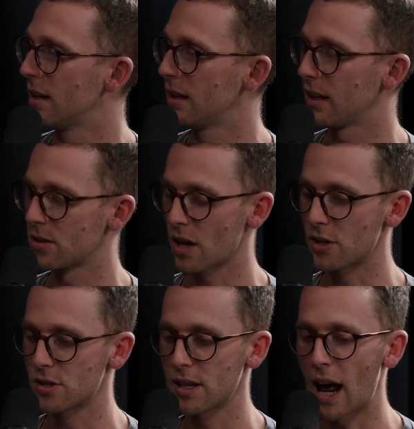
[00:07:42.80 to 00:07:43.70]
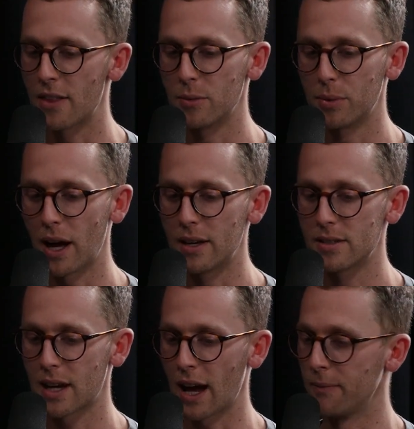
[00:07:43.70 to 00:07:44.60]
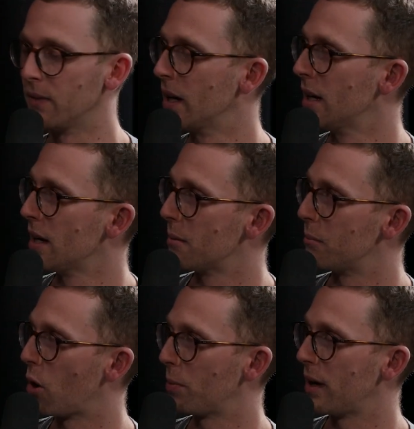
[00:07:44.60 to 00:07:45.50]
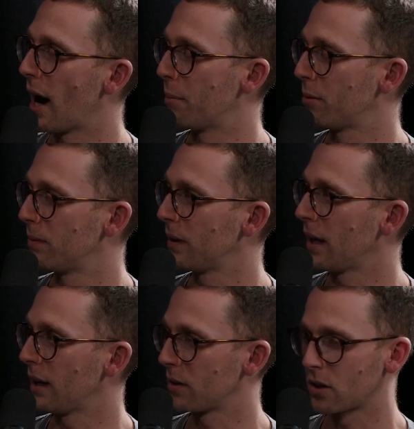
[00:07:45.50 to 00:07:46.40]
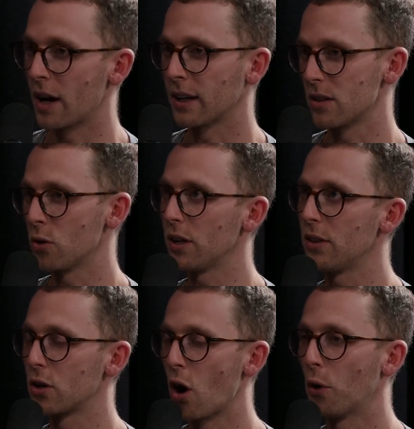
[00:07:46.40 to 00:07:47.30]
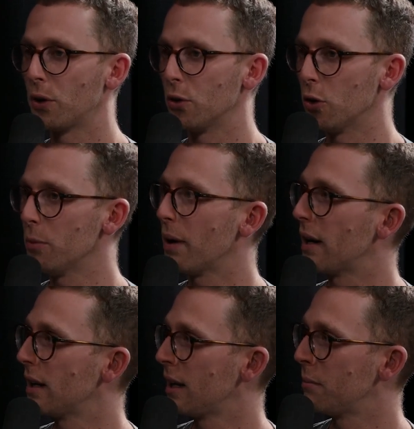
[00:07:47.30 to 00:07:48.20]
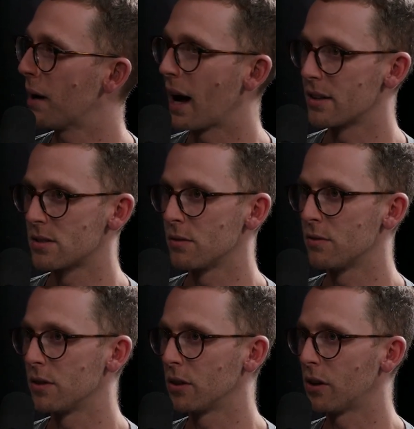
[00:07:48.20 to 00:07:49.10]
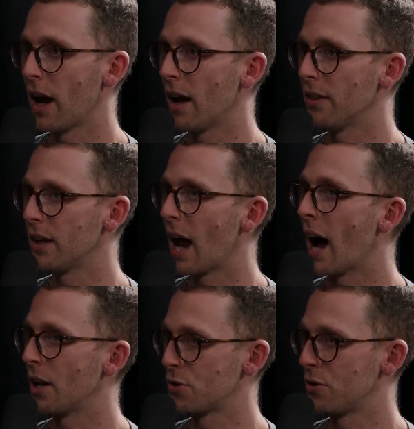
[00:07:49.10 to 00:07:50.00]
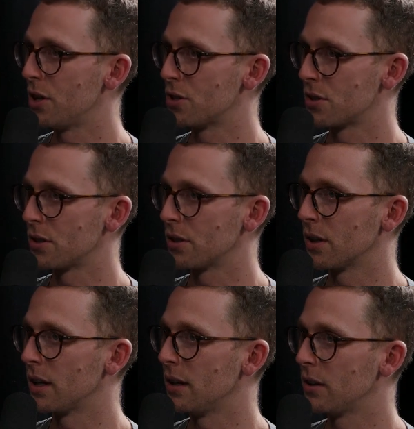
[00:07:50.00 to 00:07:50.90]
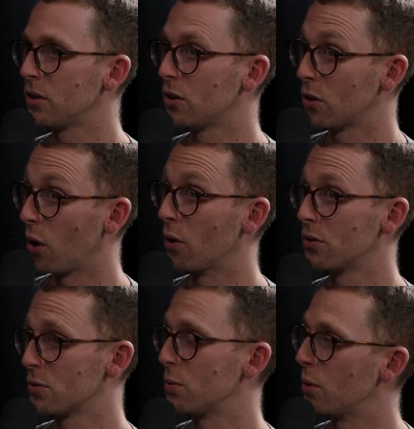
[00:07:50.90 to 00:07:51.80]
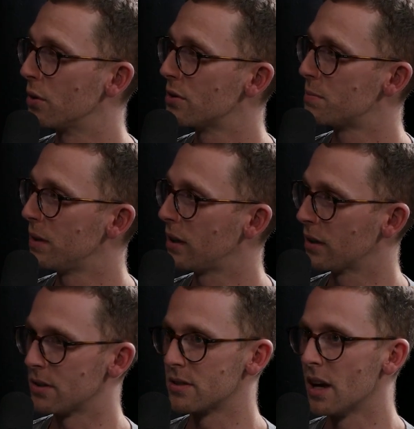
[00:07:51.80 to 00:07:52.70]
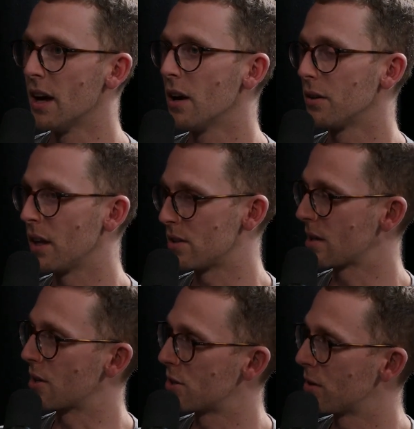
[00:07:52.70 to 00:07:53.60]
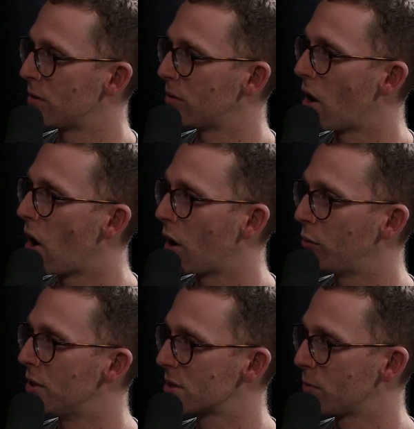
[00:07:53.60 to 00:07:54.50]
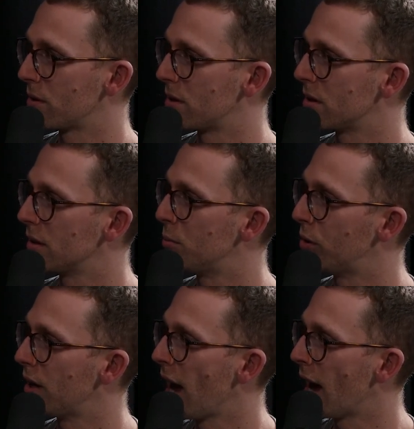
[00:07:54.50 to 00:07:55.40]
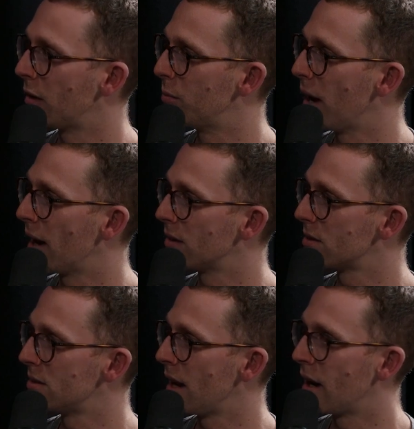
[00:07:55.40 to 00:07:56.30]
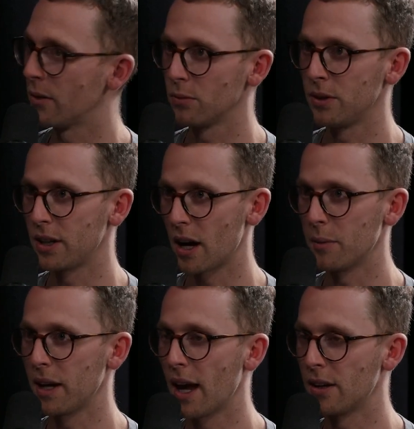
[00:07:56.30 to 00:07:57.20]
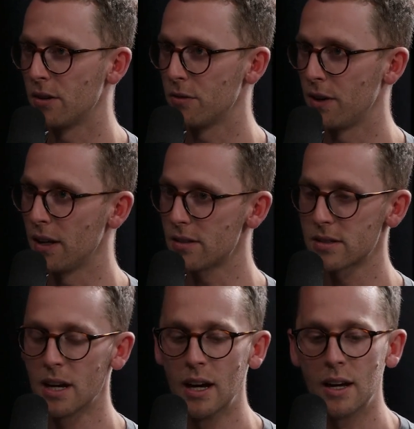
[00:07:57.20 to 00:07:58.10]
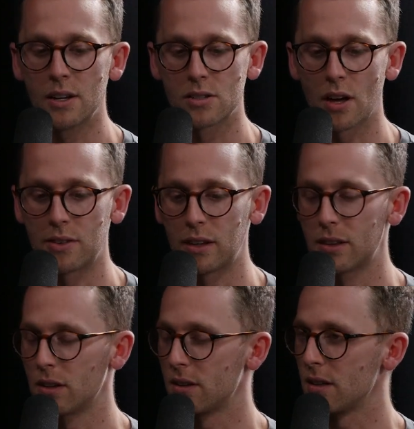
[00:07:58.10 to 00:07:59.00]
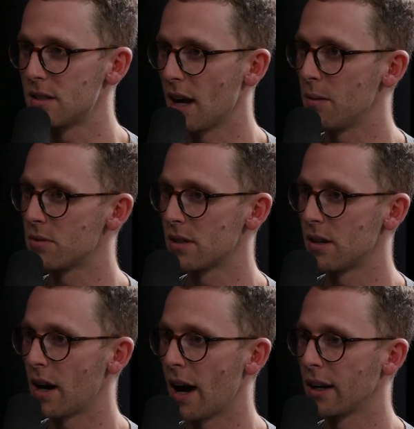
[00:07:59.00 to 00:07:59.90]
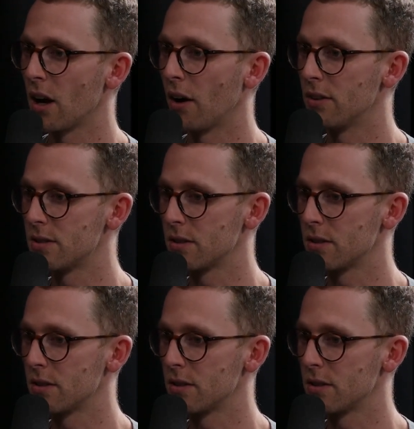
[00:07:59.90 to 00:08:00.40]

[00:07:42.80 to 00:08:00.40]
such that other players can mop it up. I get not in the corridor, but in parts of the ground that aren't traditionally gone towards, because there's such a high risk with a deliberate out of bounds now when you're coming out of defence. So I think that the teams that are going to